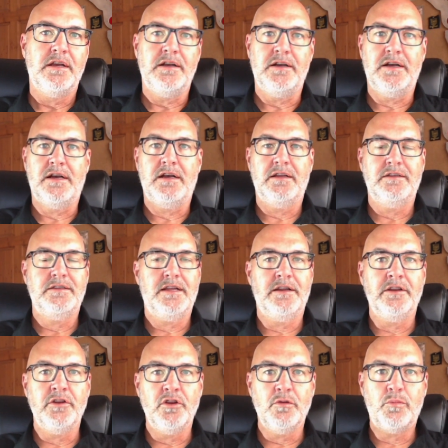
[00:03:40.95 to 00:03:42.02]

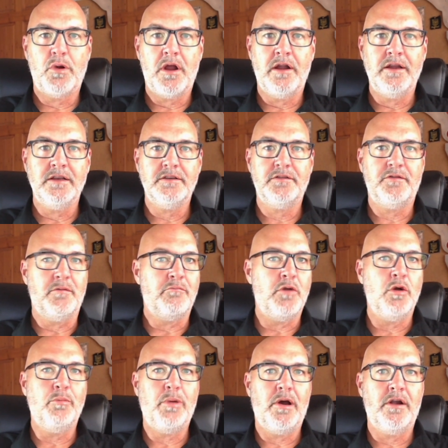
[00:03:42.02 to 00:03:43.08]
Ton of new products from
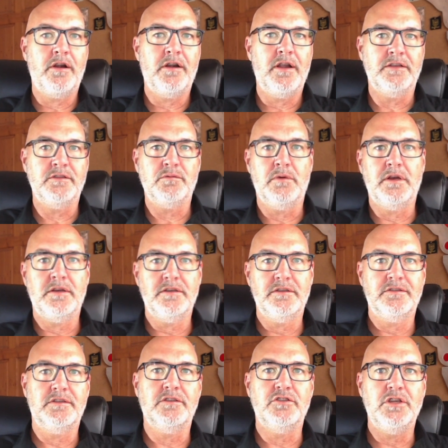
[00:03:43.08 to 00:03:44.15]
Mopar as well
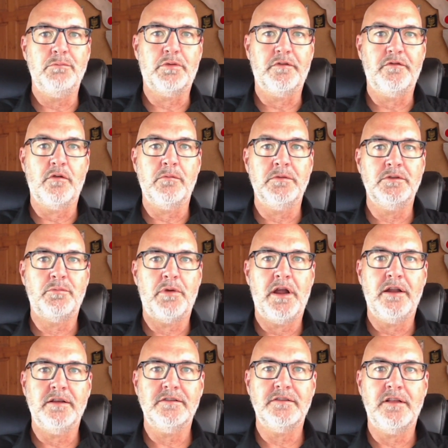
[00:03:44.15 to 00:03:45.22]
as the Jeep Performance
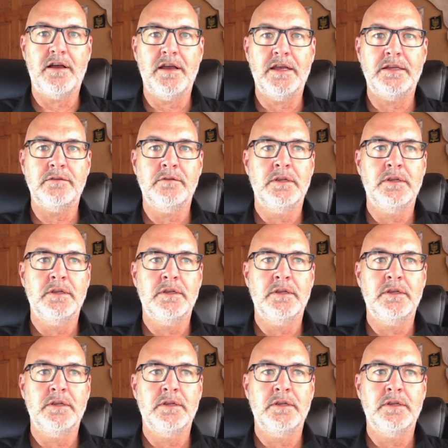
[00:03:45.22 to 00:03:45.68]
Products line.